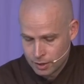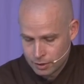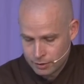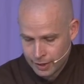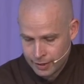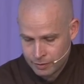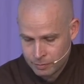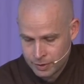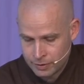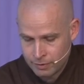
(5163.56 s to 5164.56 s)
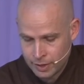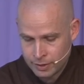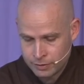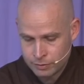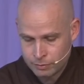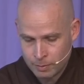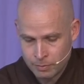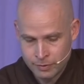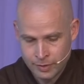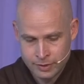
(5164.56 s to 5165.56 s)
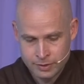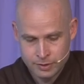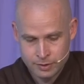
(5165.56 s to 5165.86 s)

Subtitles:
Thai has been invited to represent,